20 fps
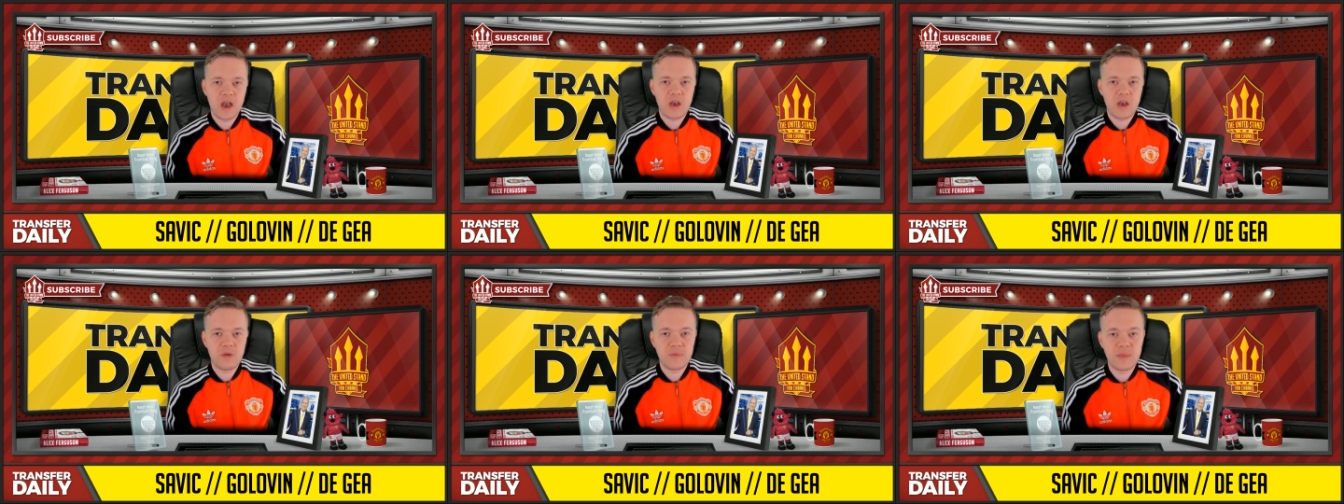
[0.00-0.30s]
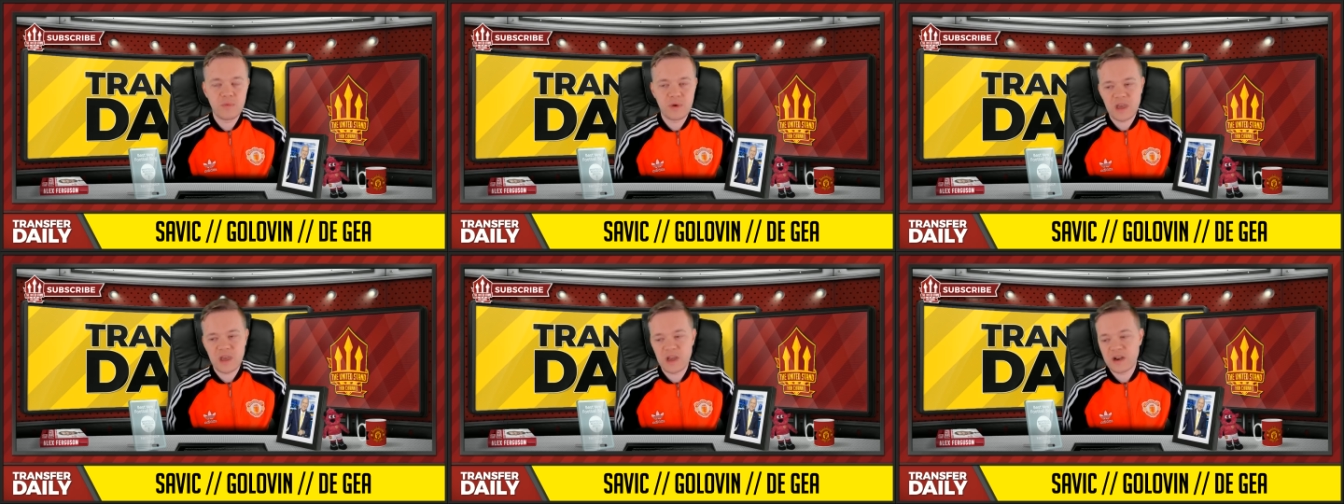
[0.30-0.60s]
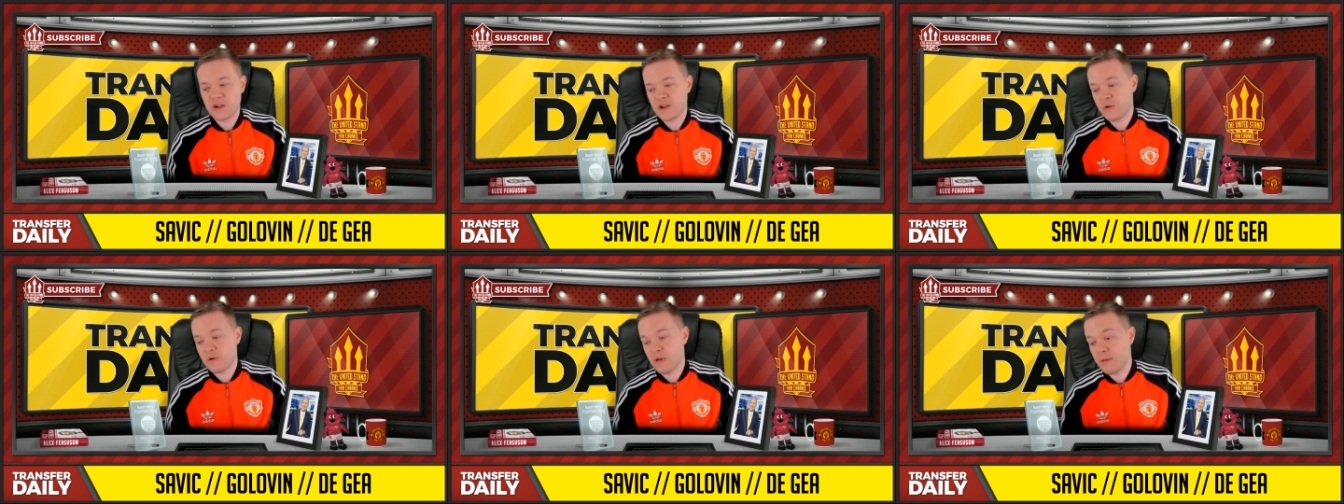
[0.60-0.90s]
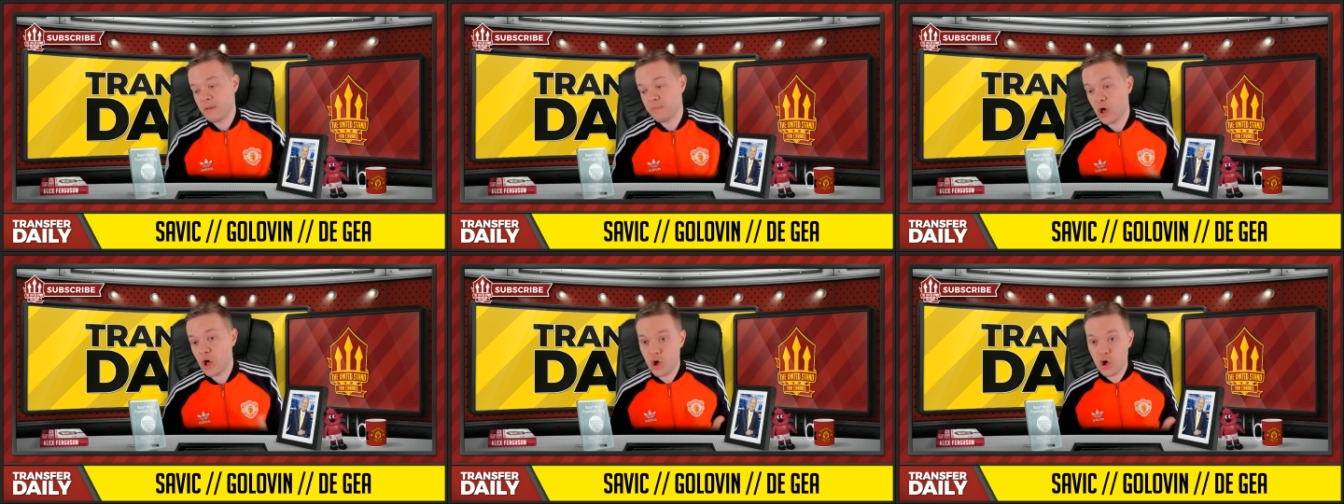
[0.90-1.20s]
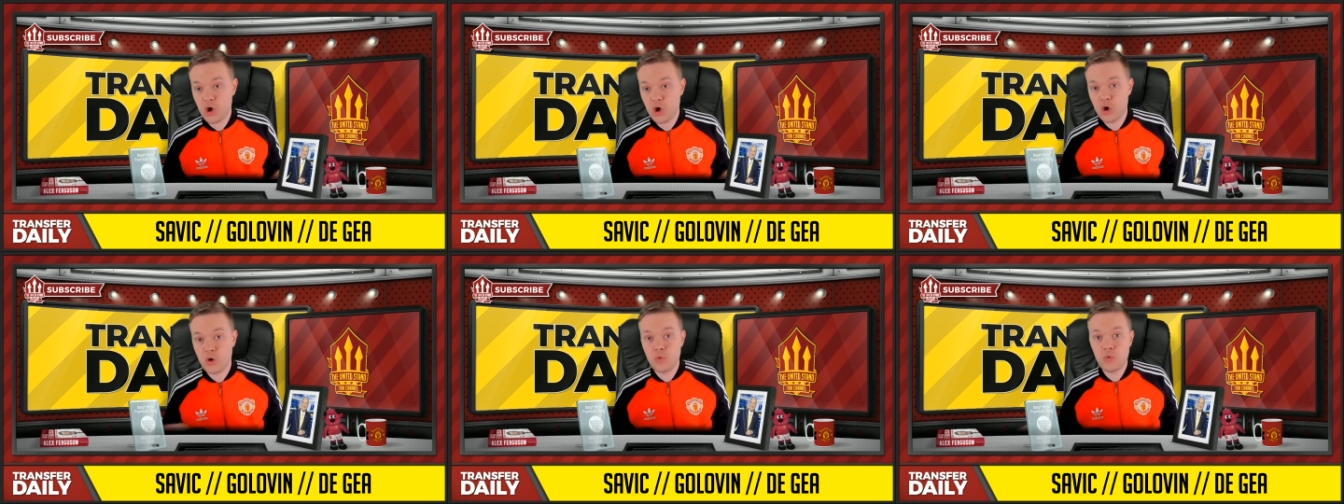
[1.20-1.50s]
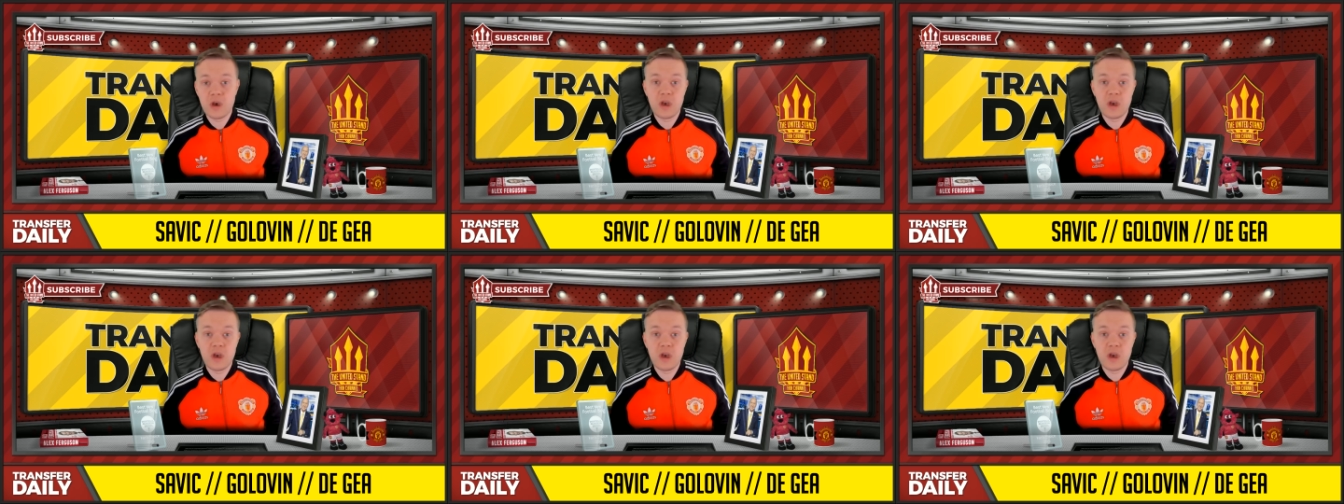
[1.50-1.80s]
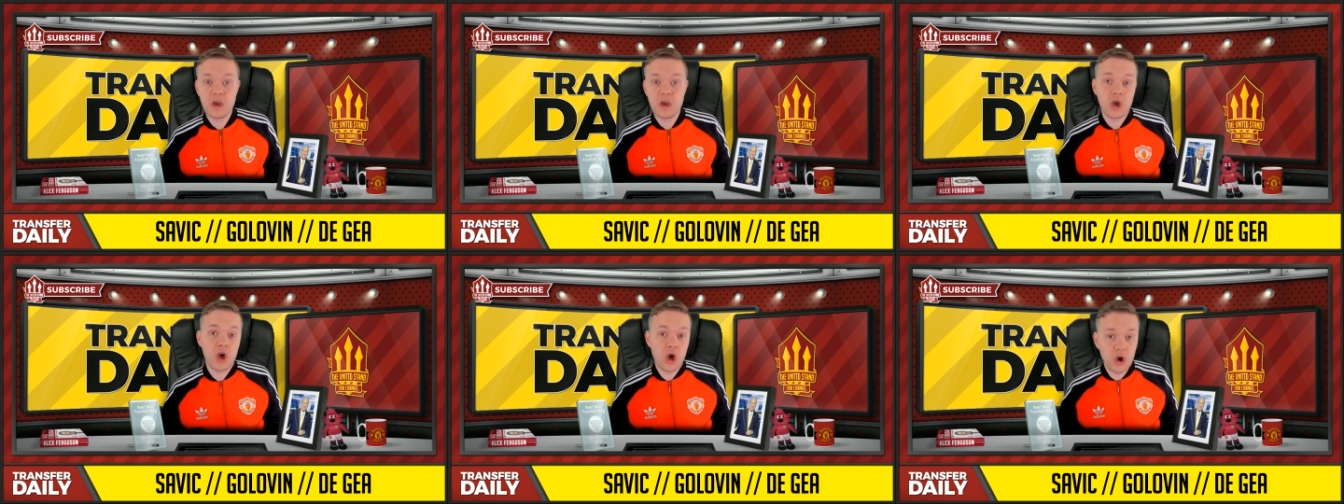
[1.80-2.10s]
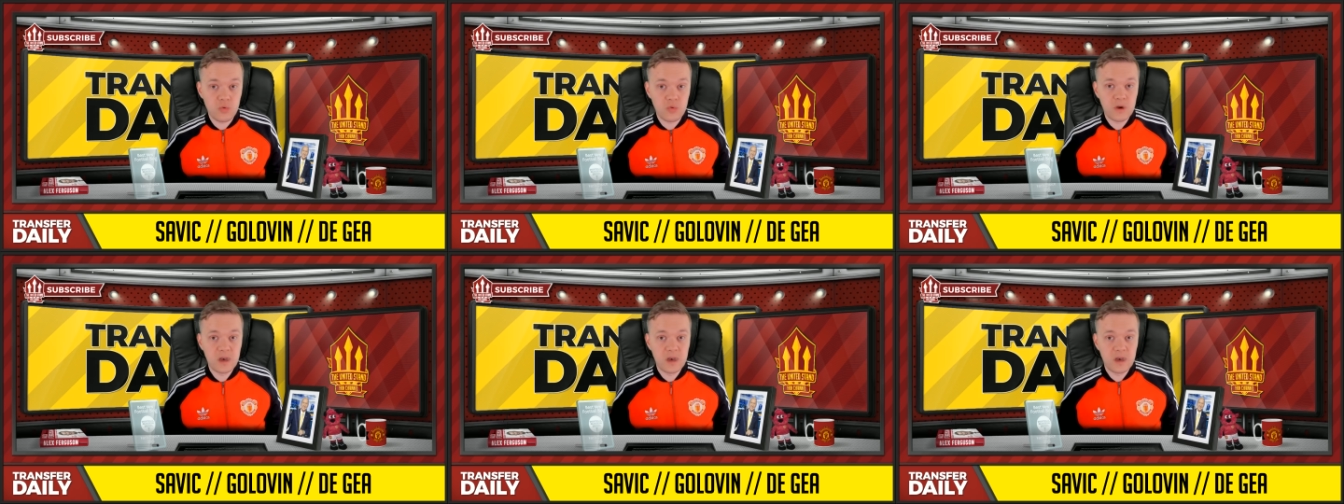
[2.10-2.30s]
i hope that we're going to do it but who who